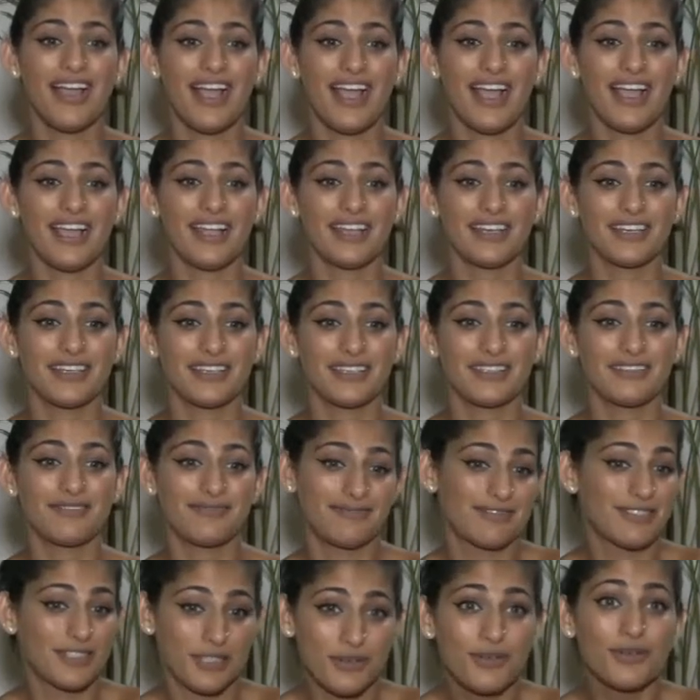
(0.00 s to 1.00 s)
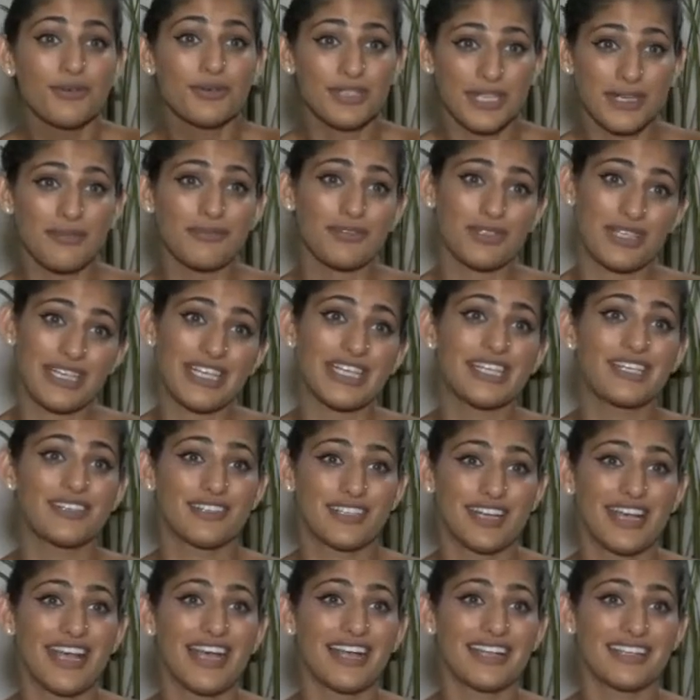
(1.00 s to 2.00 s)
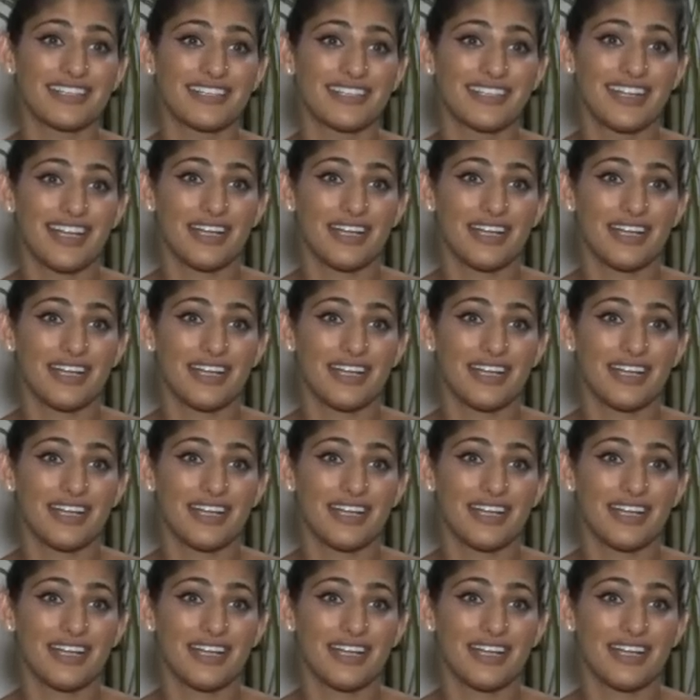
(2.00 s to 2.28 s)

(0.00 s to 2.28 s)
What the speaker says: and do what I'm really good at.